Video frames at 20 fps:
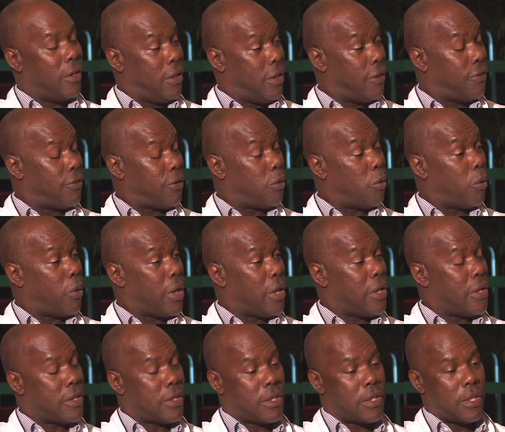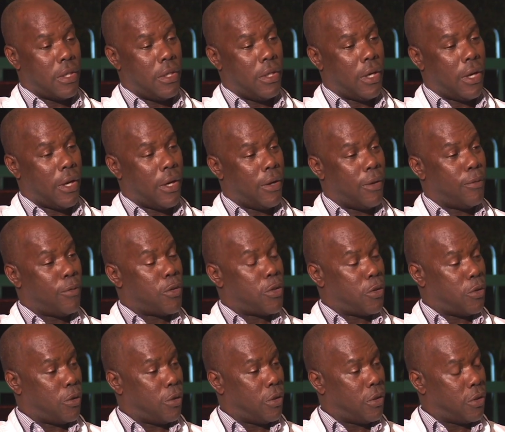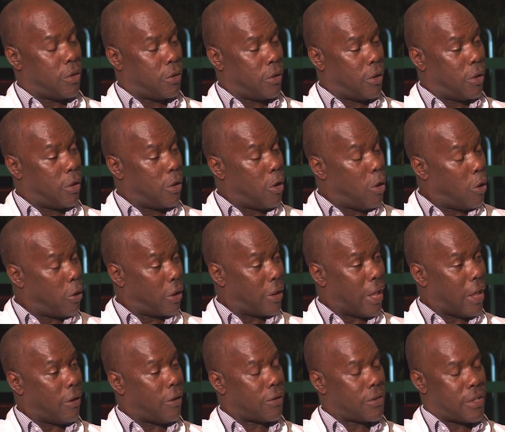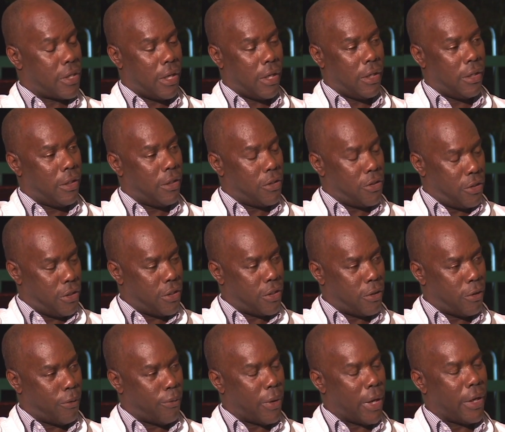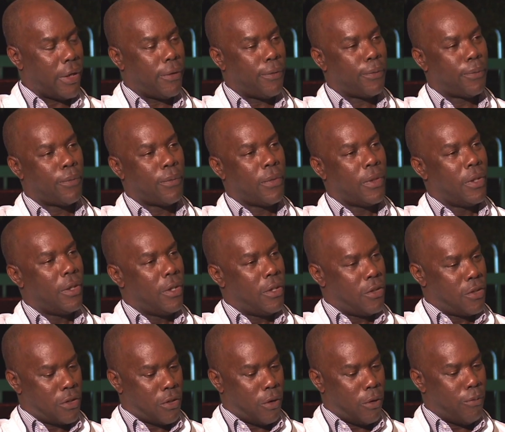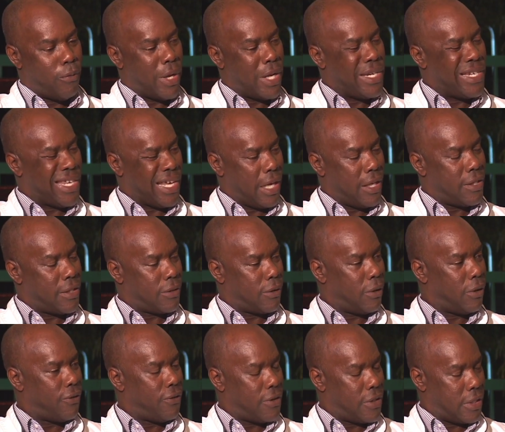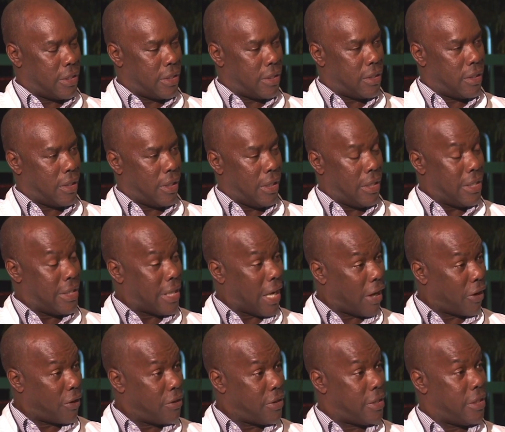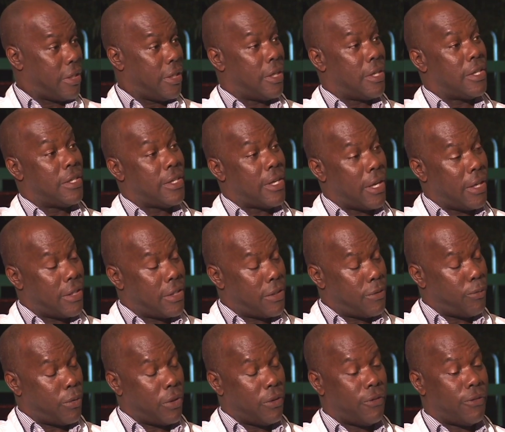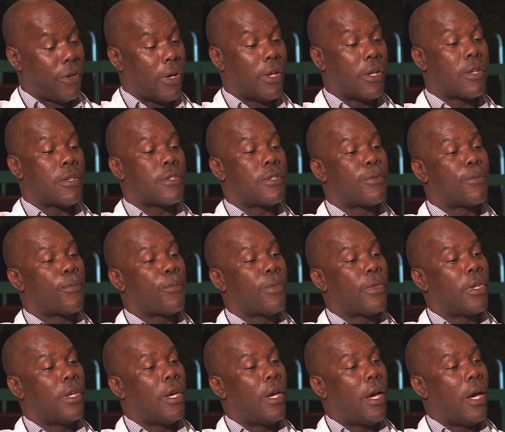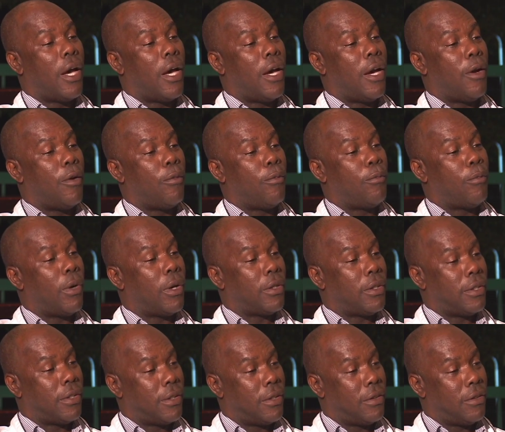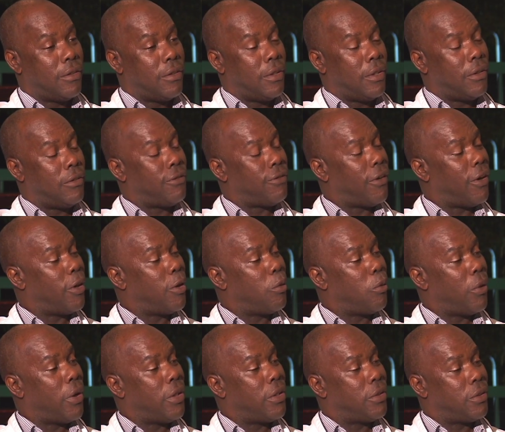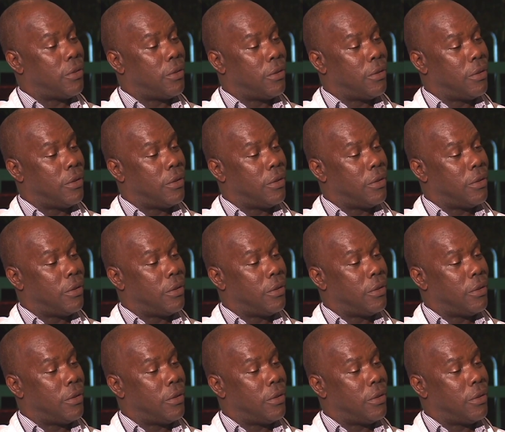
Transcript: different ways to cook that oxtail in the traditional manner so it maintains all of its integrity and taste profiles, but find a way to